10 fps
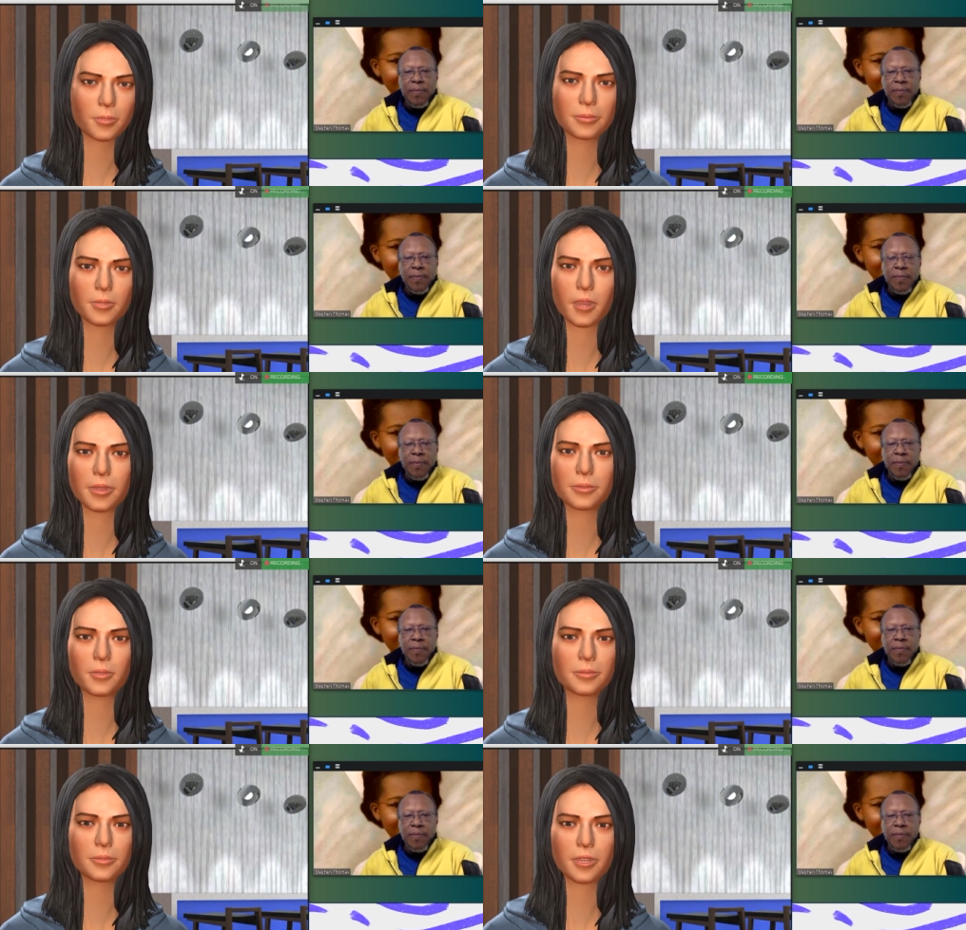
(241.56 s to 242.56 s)
Speaker 1: time is
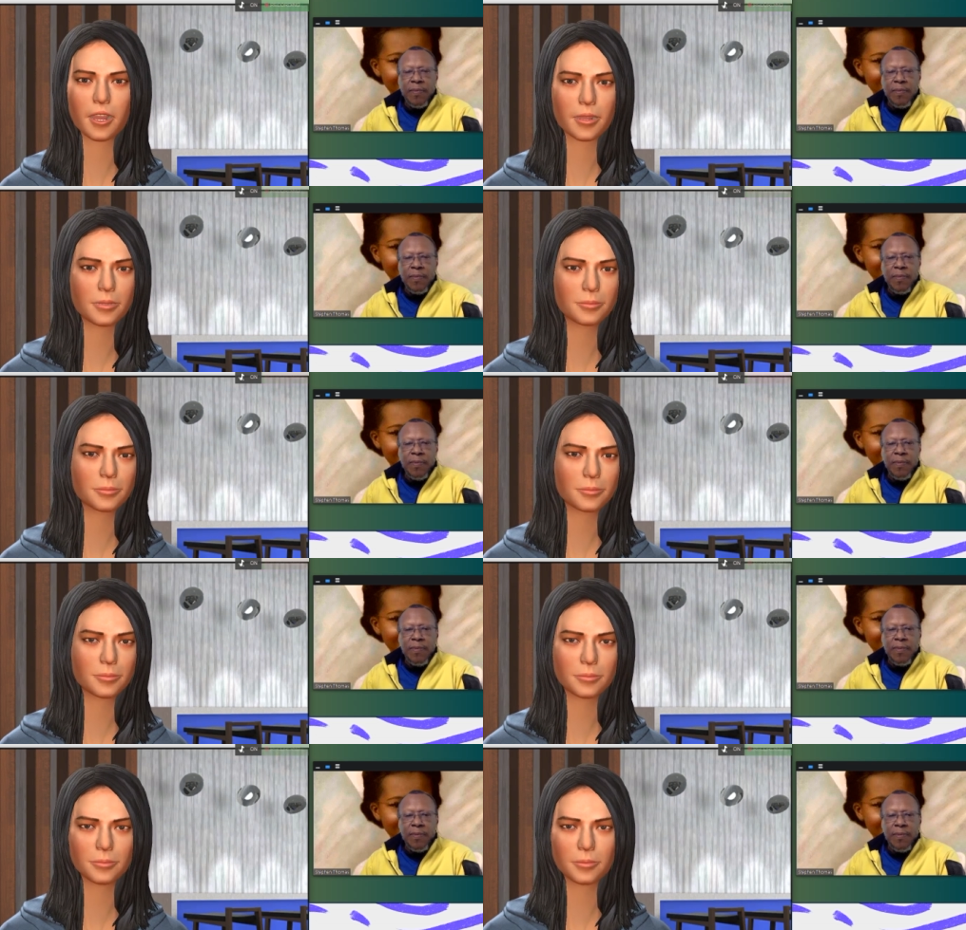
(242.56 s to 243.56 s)
money and we got to
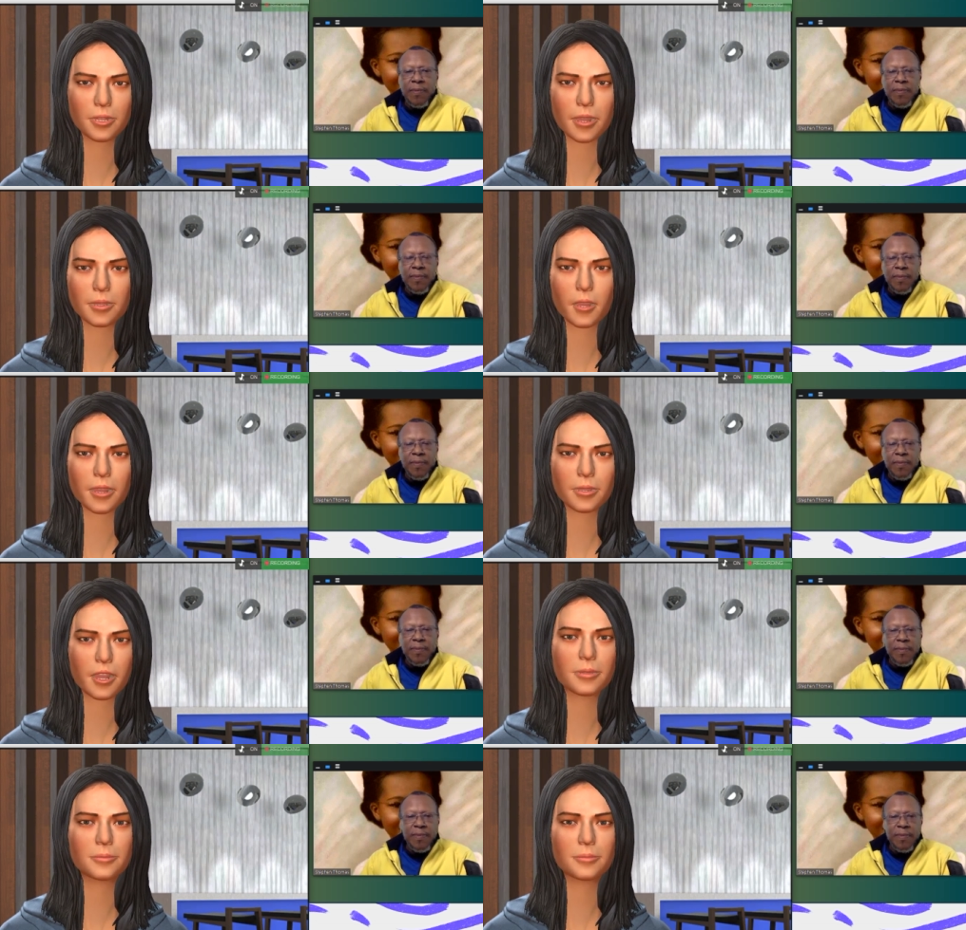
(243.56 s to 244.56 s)
get
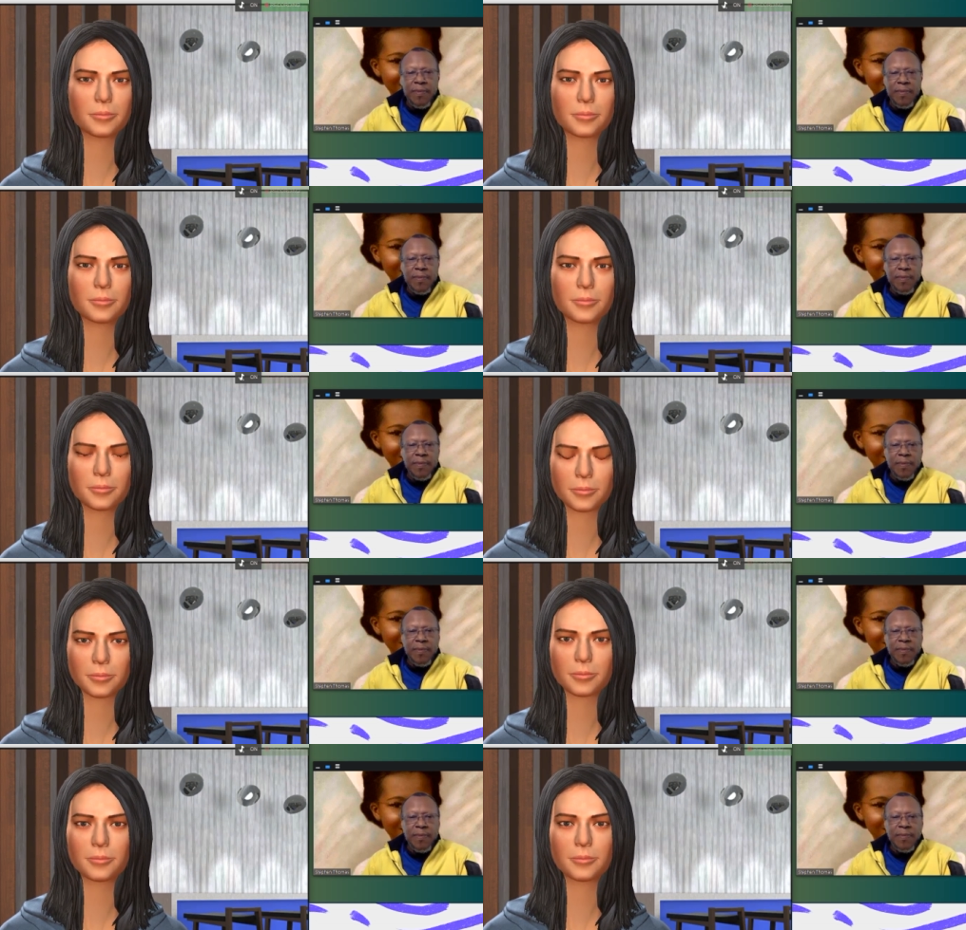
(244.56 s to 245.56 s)
work
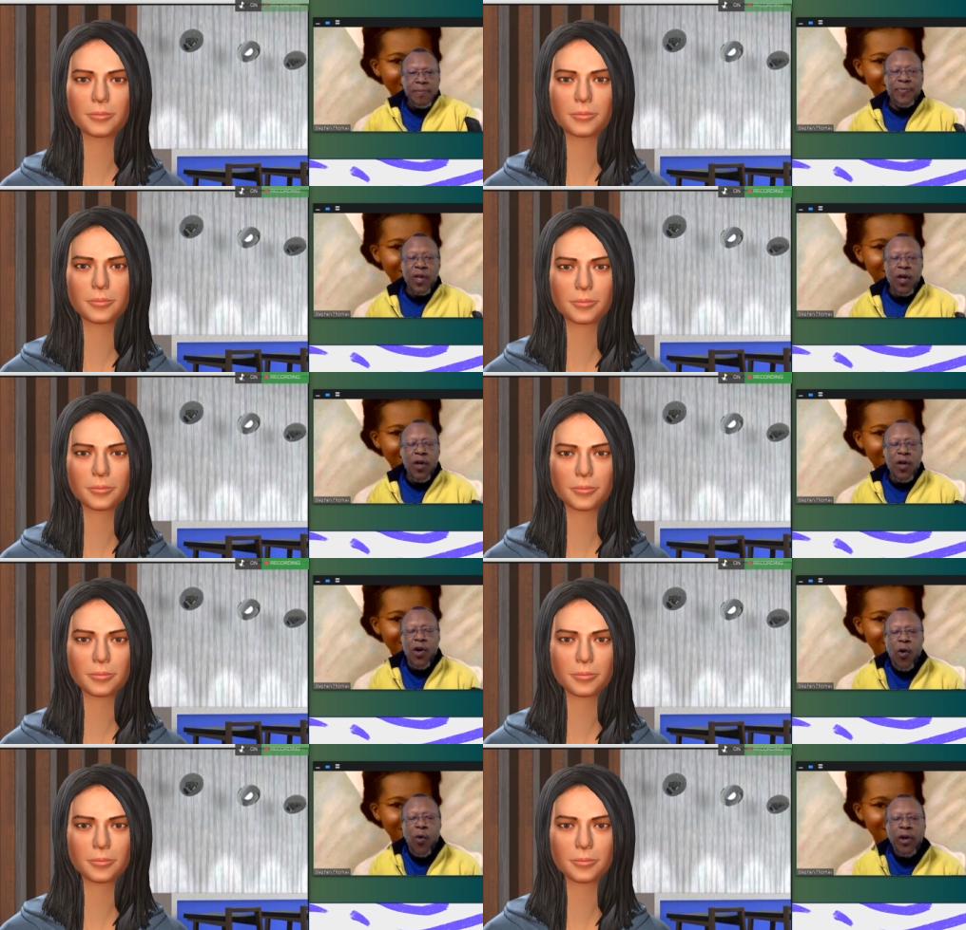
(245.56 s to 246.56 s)
done.
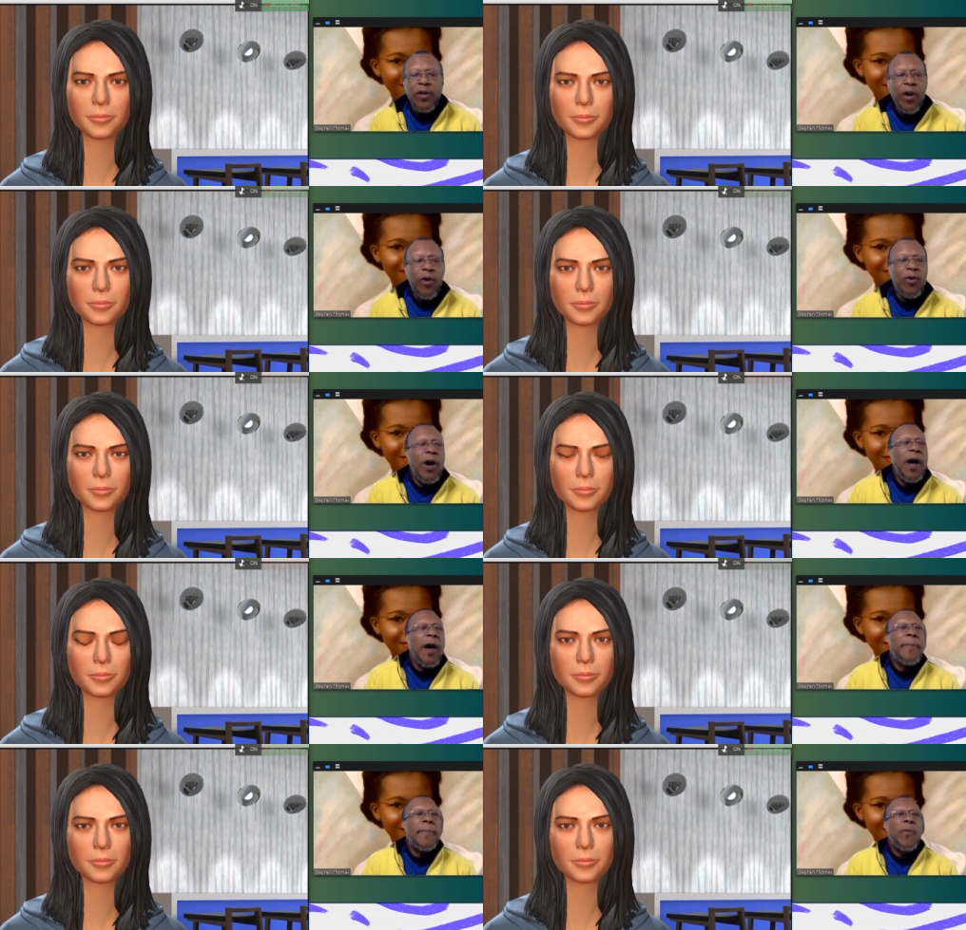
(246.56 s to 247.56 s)
Speaker 2: Well, you know,
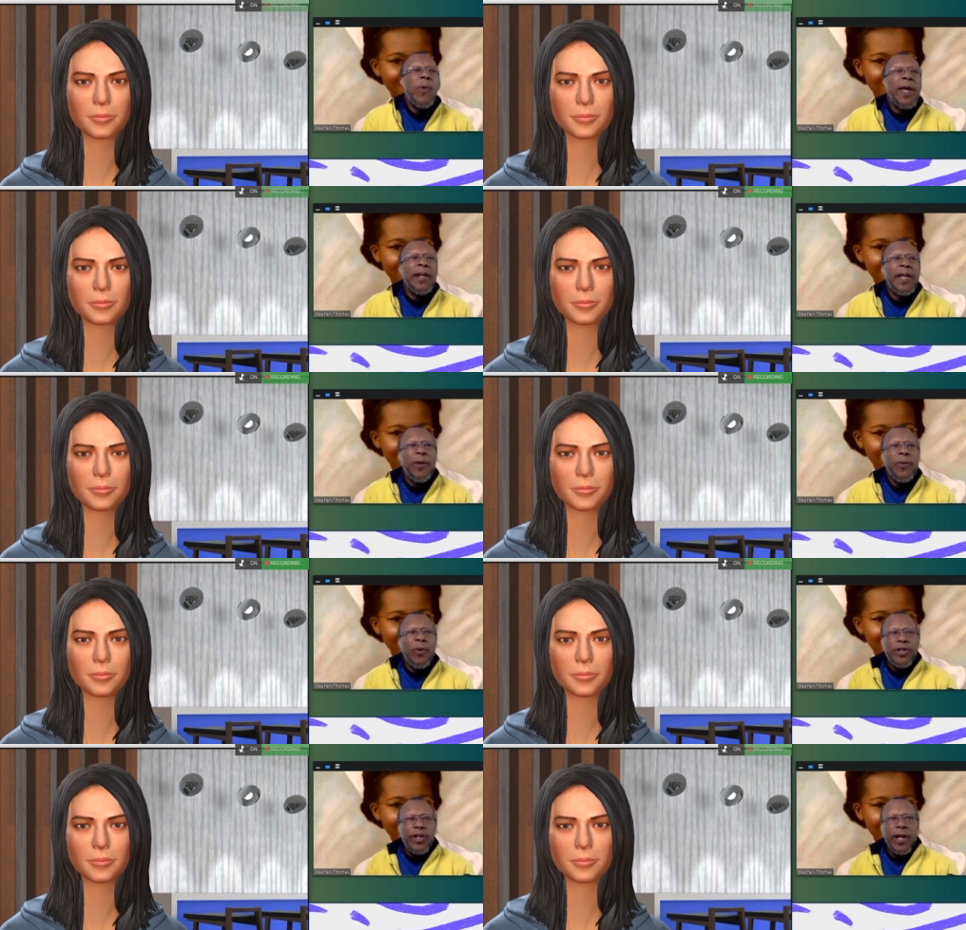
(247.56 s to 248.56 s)
um, we got to get work
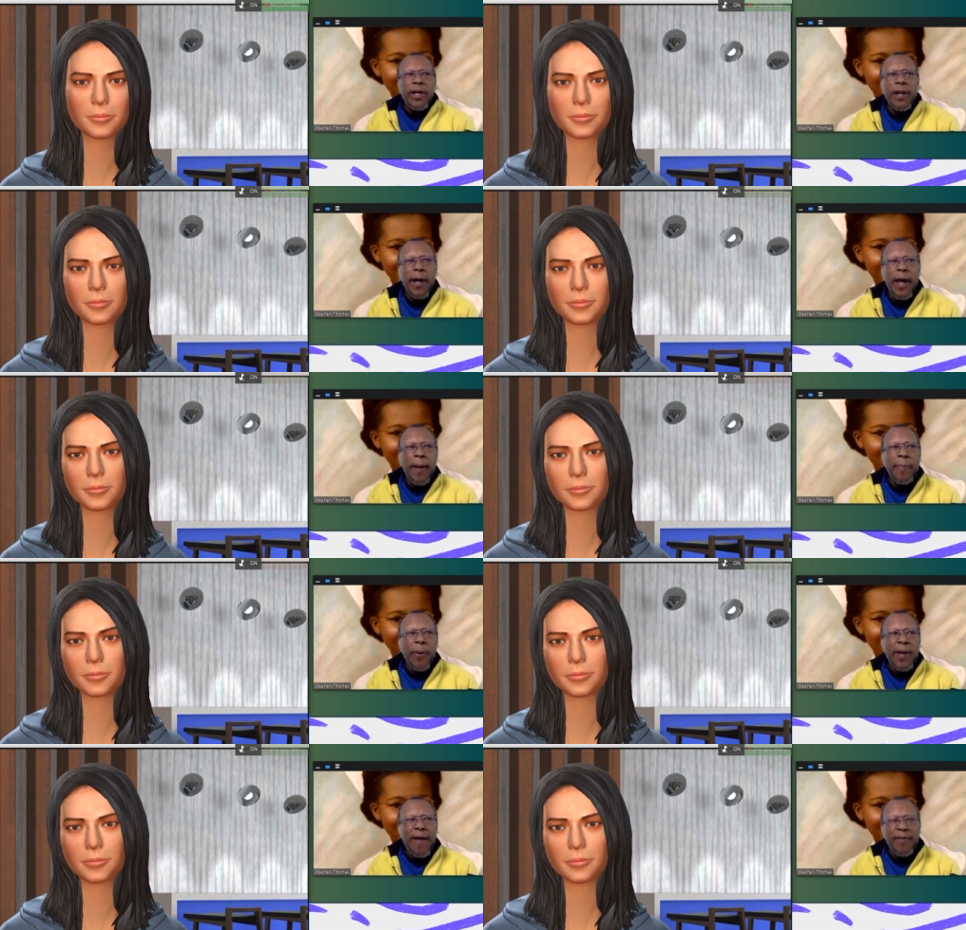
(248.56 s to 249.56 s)
done, but we
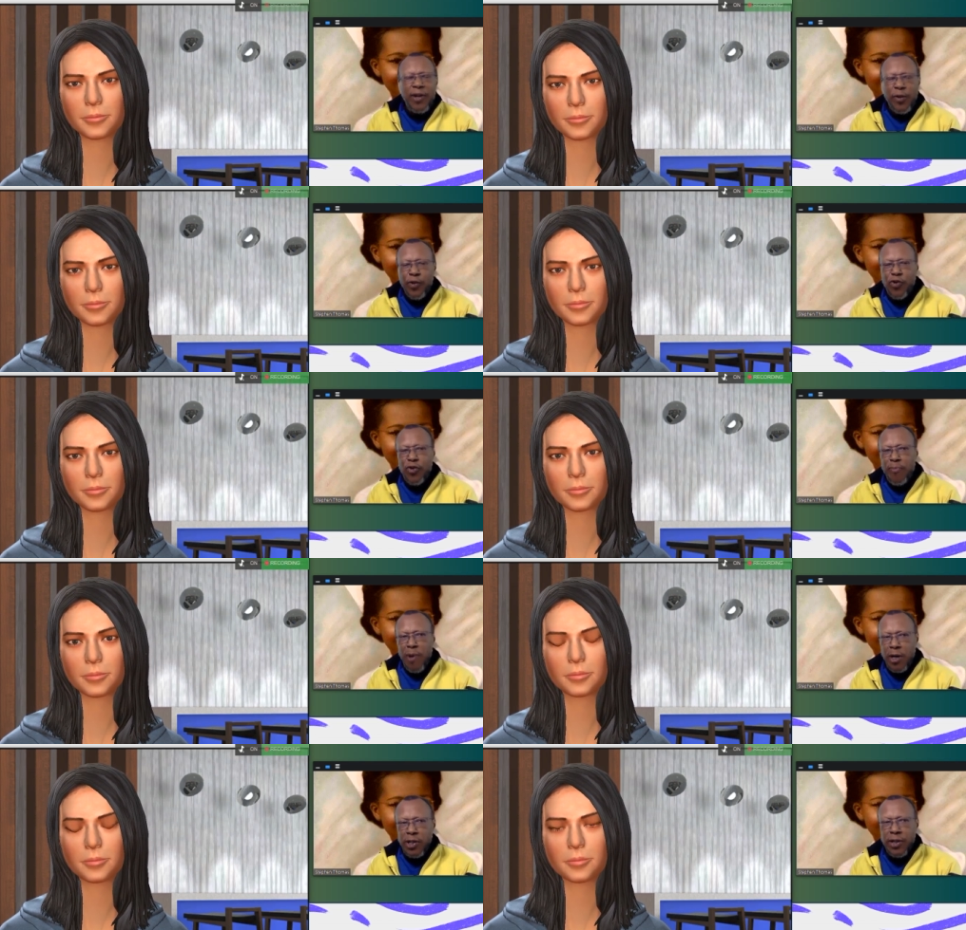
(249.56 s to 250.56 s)
have to do it smart.
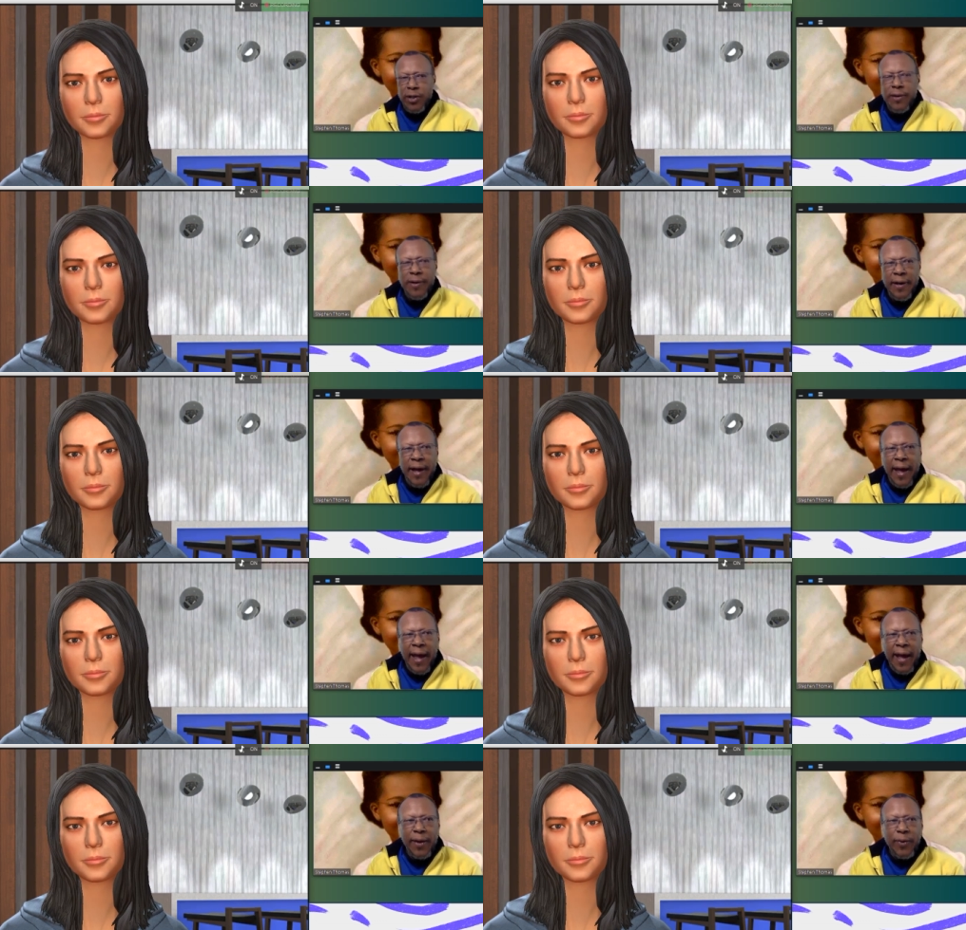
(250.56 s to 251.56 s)

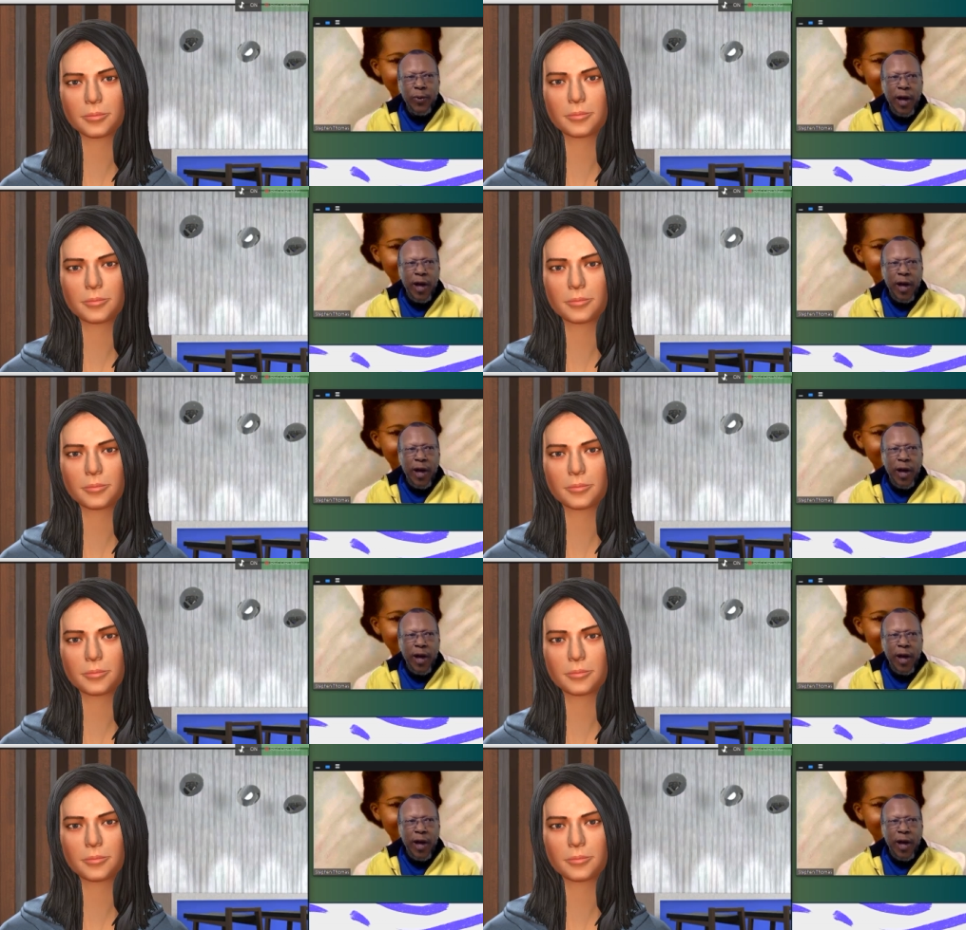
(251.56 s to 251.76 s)
And we're not